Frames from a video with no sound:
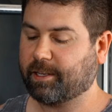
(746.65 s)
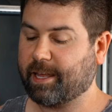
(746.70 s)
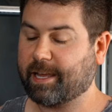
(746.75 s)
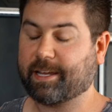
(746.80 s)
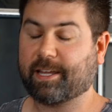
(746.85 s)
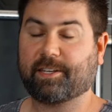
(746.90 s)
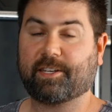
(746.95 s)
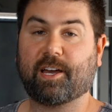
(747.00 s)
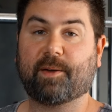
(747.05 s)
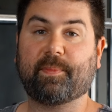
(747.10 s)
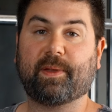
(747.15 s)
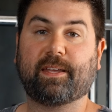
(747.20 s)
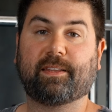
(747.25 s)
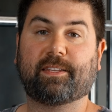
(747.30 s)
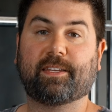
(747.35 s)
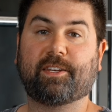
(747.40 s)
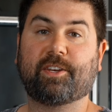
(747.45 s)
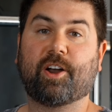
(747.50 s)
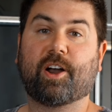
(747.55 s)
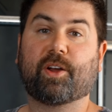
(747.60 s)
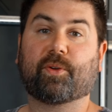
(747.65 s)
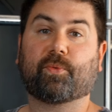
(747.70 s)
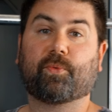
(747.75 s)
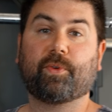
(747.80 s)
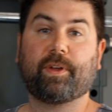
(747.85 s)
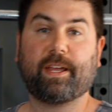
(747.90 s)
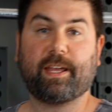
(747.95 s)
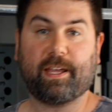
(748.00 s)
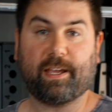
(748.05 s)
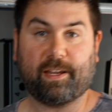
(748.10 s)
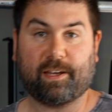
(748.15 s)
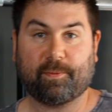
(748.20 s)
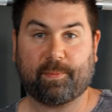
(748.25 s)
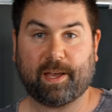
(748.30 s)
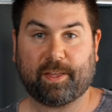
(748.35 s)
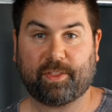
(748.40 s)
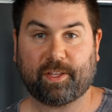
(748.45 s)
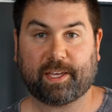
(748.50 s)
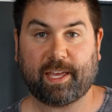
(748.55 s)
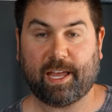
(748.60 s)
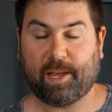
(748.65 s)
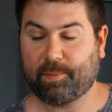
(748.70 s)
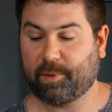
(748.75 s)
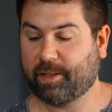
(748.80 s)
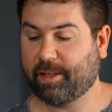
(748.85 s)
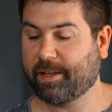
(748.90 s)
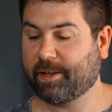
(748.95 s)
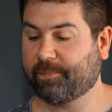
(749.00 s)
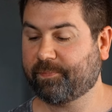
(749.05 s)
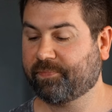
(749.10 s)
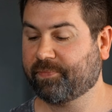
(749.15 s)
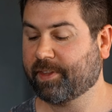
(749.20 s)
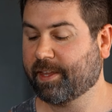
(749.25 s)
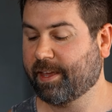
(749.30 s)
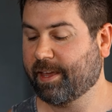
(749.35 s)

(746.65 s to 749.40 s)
like a dummy, did not read about the cabling,